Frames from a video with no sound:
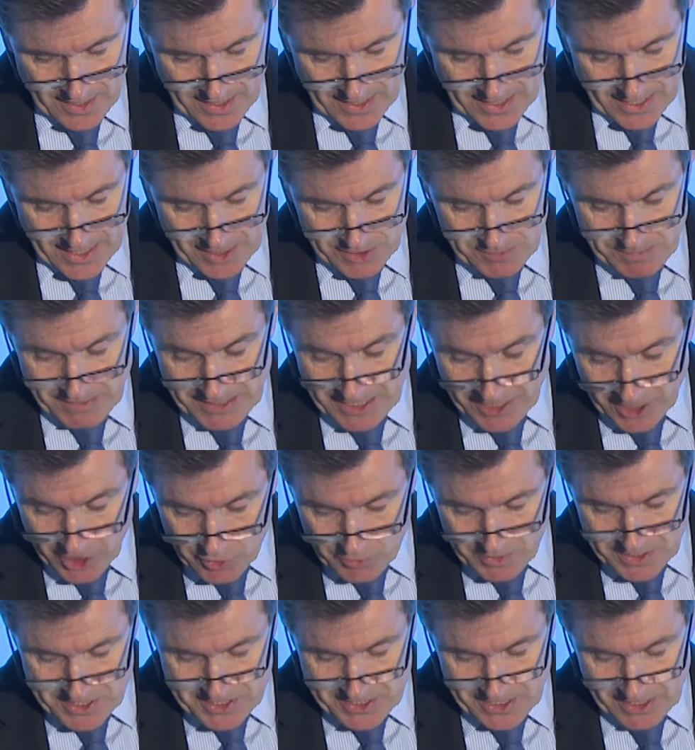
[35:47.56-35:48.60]
there's been
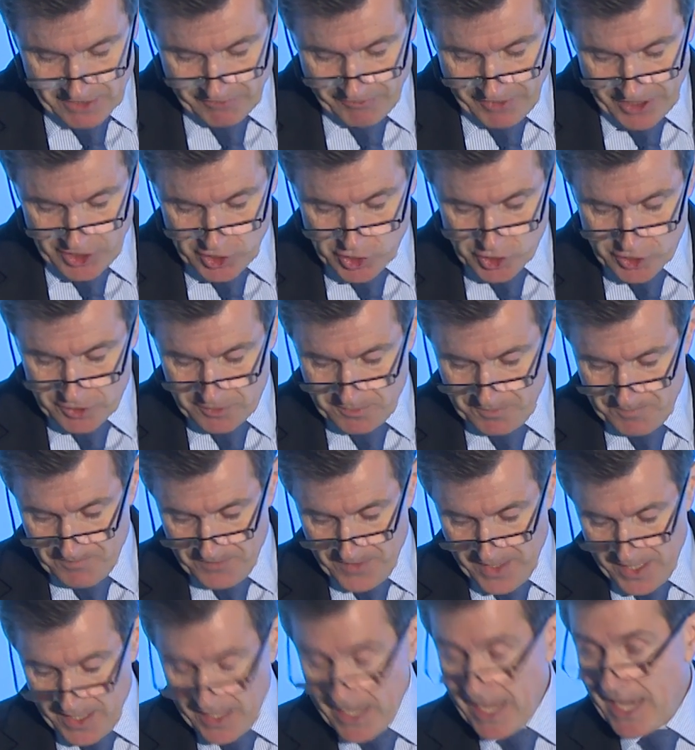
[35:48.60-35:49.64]
increased innovation,
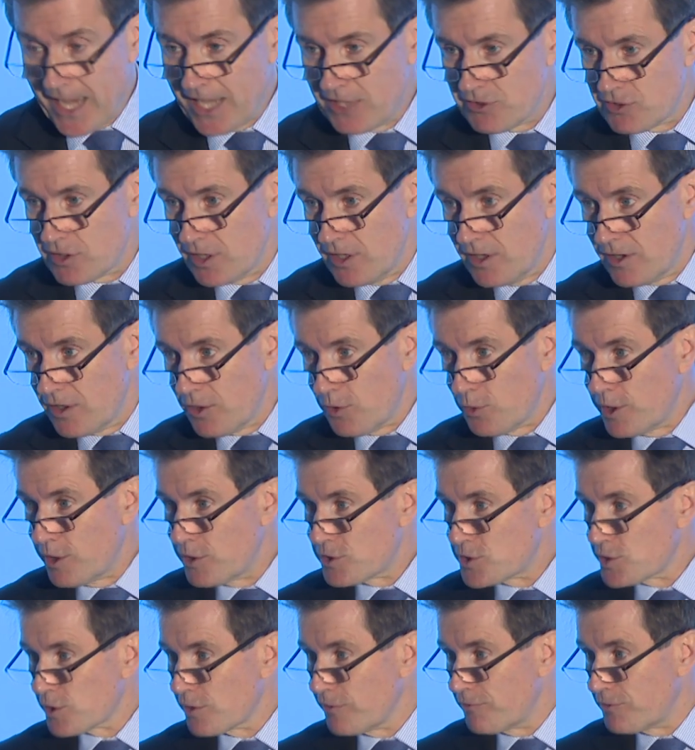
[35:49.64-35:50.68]
and although it
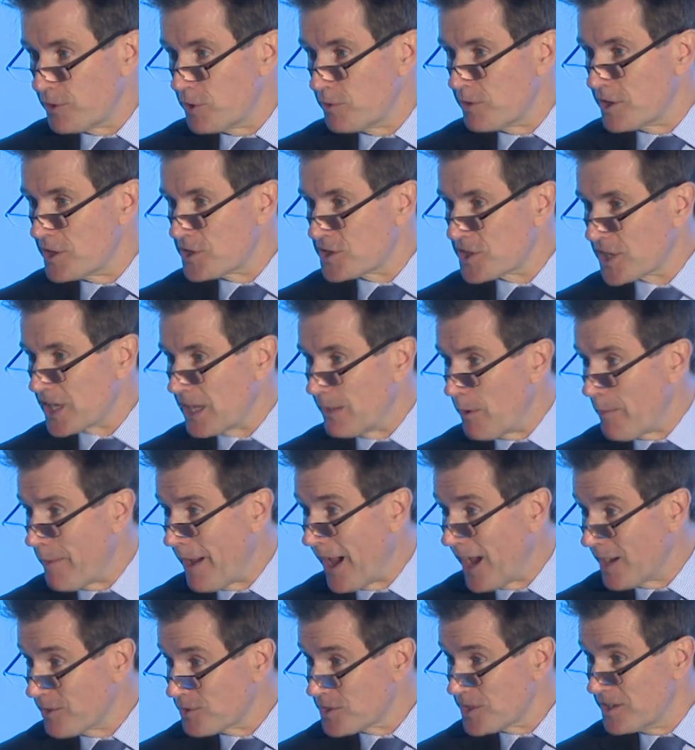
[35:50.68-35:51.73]
took a few years to come
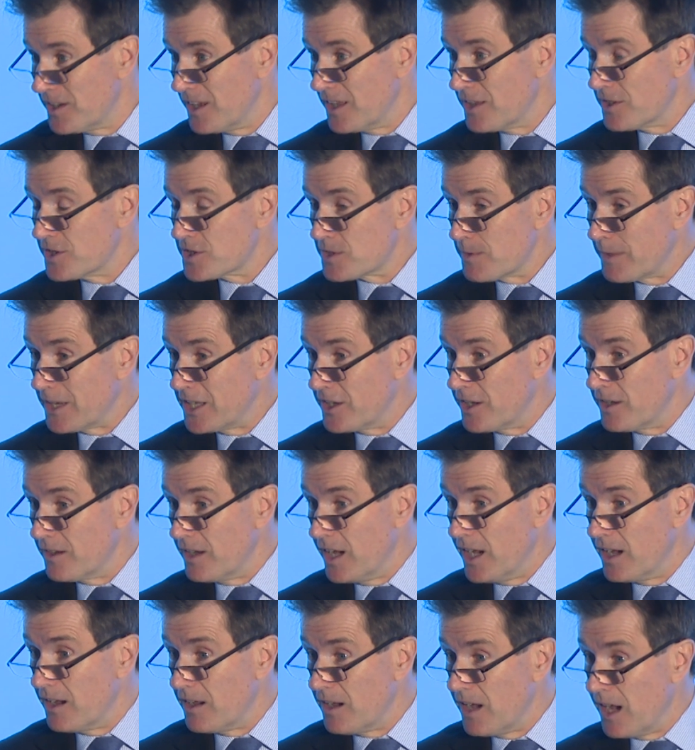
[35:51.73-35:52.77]
about, there's been a,
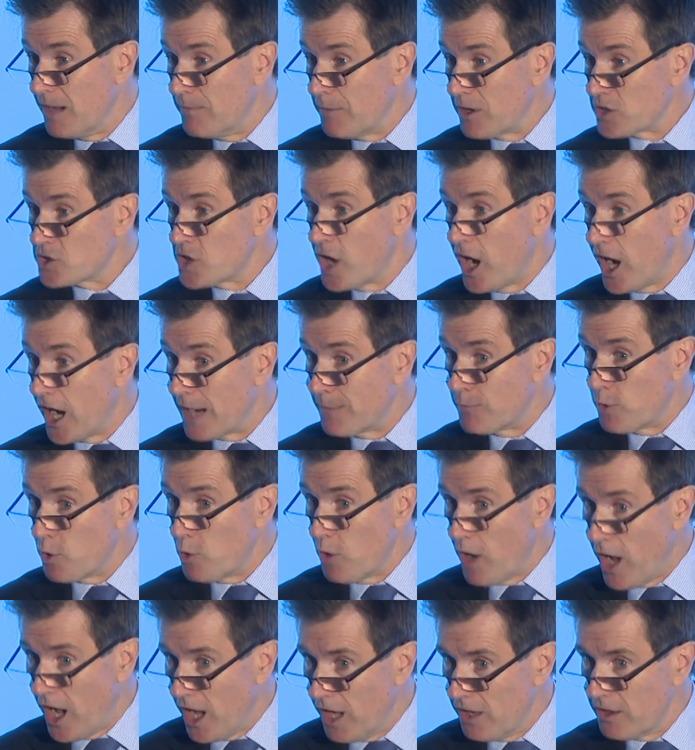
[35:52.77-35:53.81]
a, a much higher
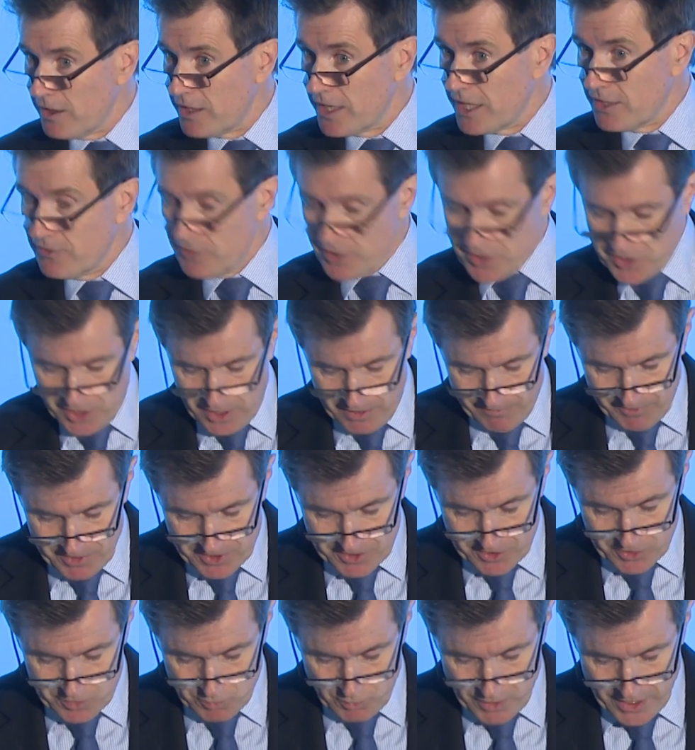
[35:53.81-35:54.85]
morale in the service
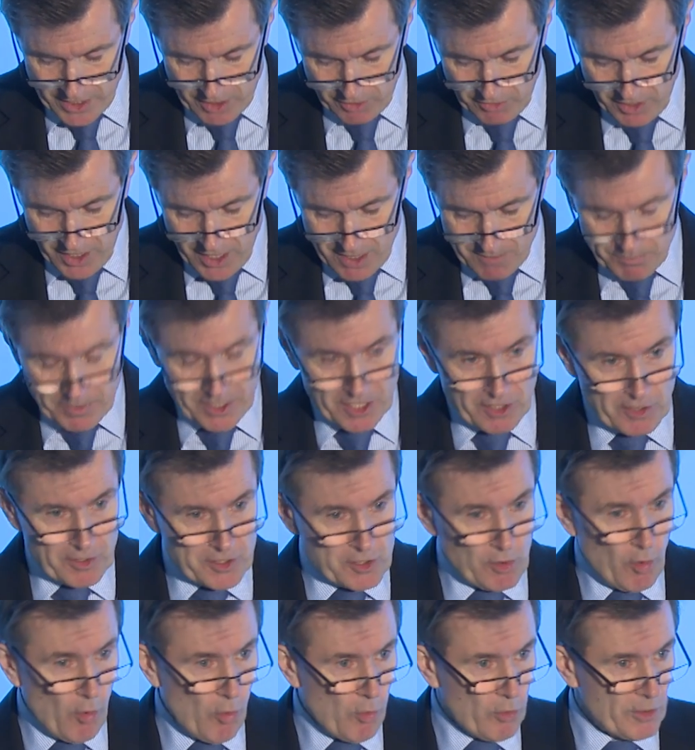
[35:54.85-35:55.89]
as well, because
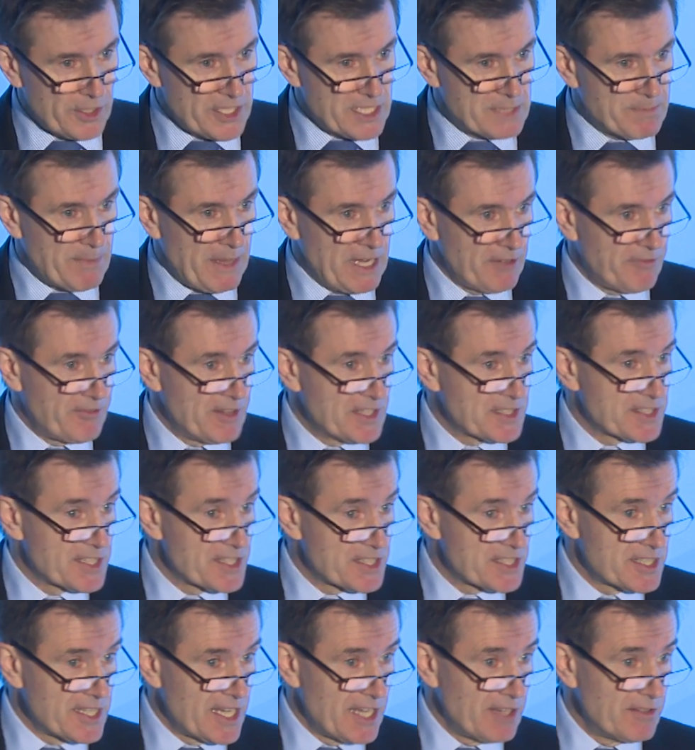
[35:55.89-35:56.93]
all these benefits are
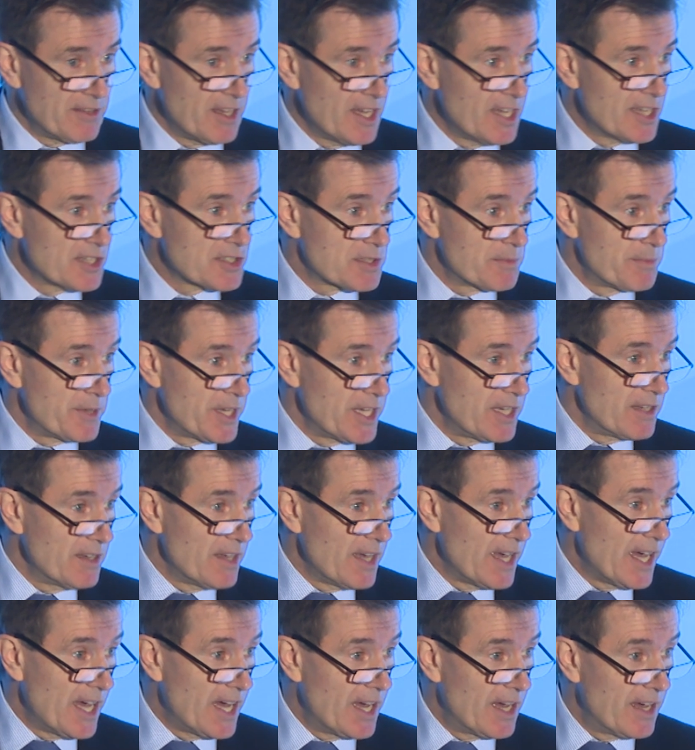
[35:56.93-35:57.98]
seen to be
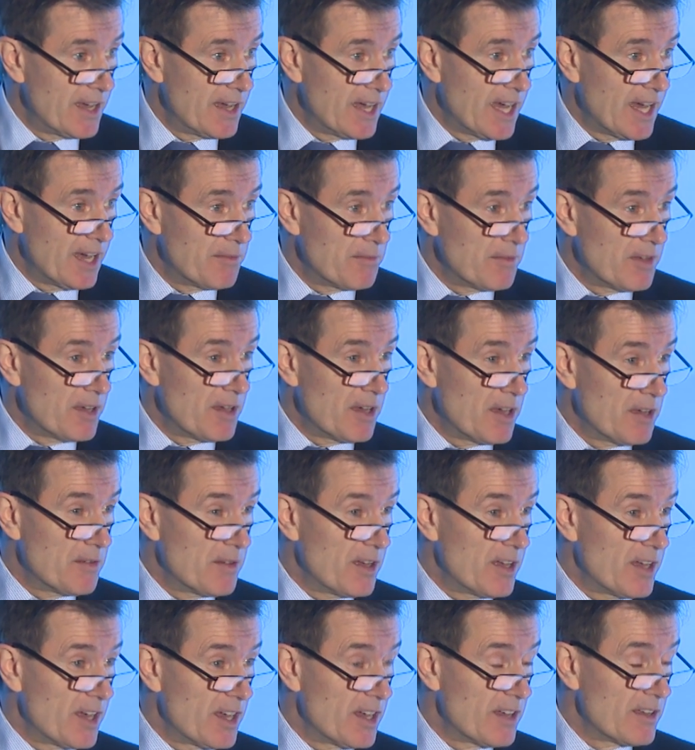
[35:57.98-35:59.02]
uh, uh, uh,
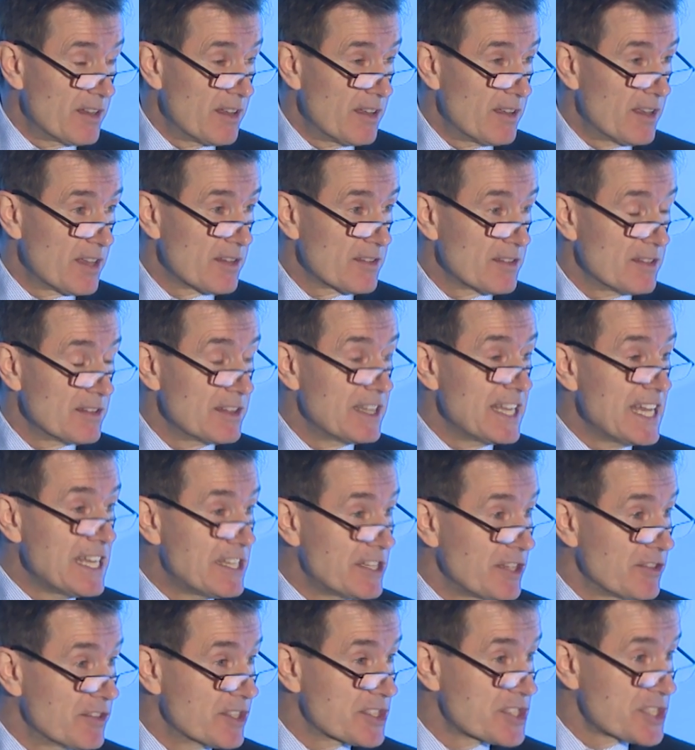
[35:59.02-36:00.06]

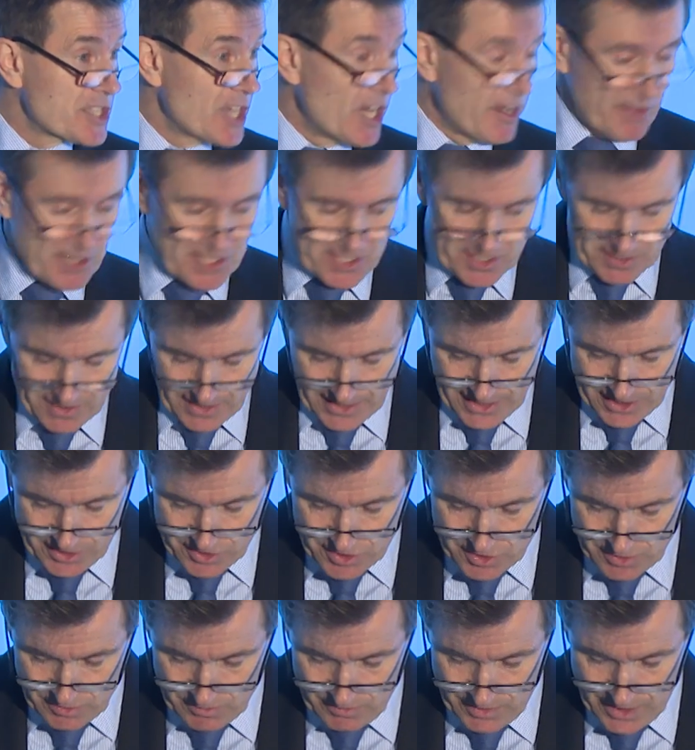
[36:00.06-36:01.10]
leading the service
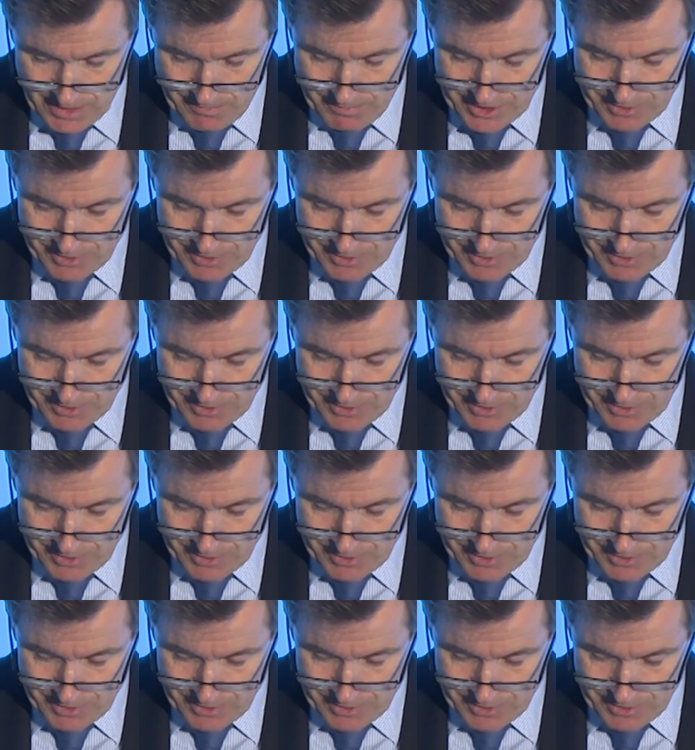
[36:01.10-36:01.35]
into a better